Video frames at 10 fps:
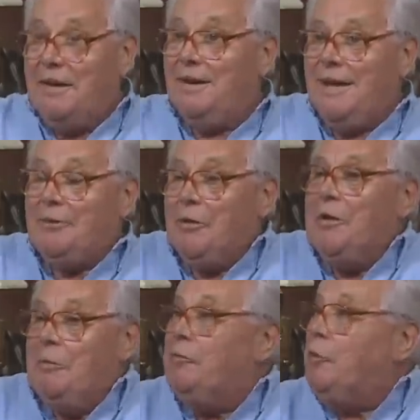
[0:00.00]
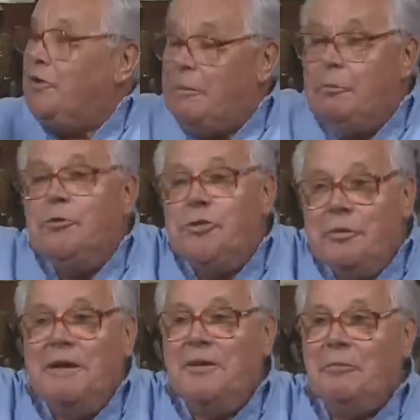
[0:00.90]
and that before they put you
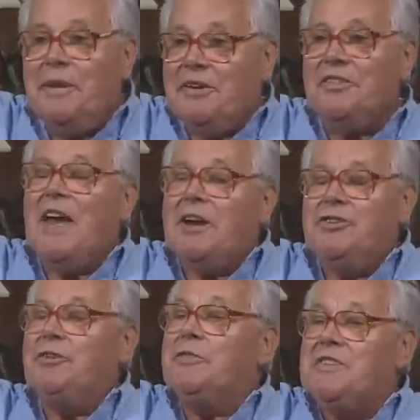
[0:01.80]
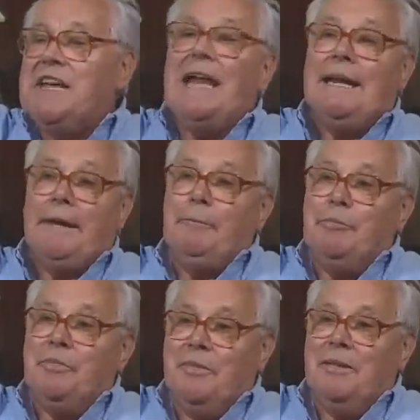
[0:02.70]
in the big section of selling,
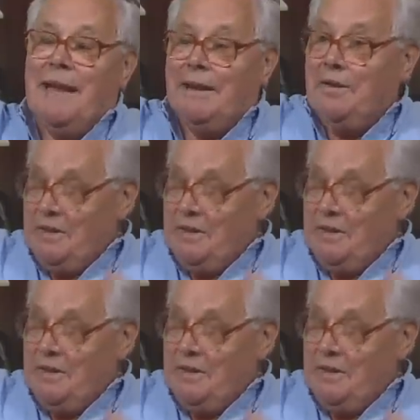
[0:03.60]
like